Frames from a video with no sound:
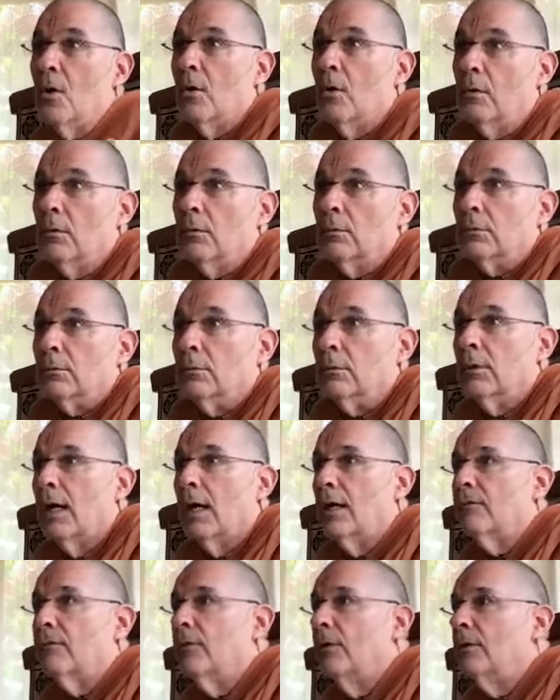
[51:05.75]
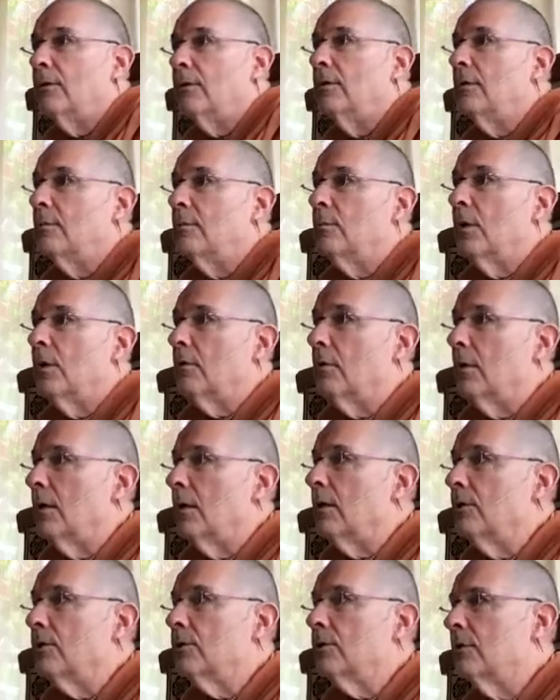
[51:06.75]
Oh, I offended
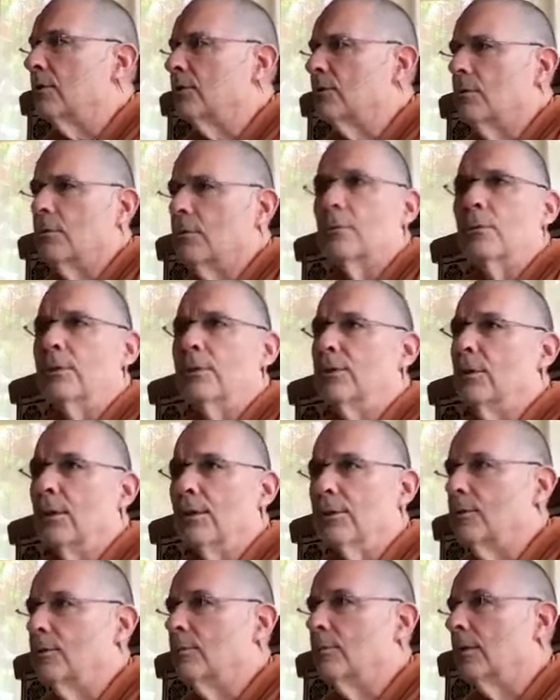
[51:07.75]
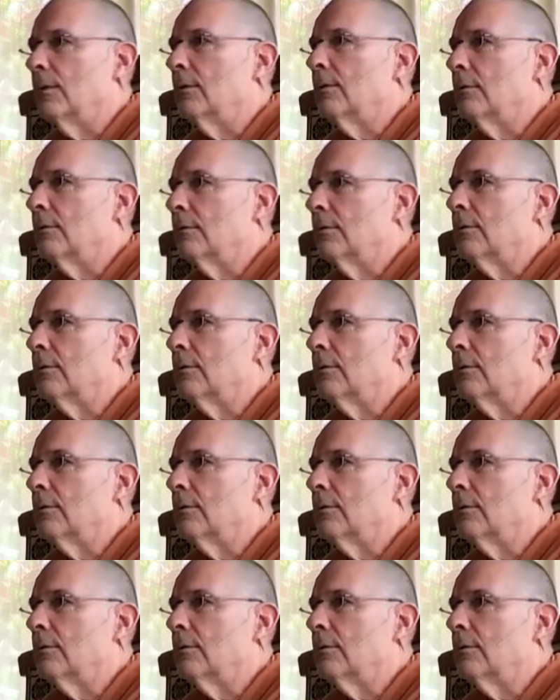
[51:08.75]
Maharaj. And he's going, what are you talking about?